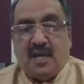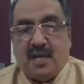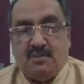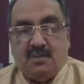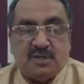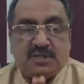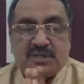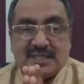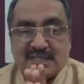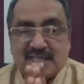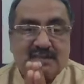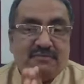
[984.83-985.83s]
almost
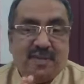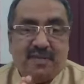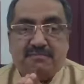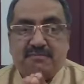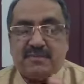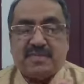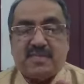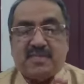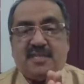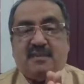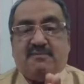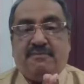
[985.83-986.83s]

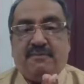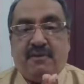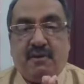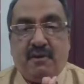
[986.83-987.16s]
65% of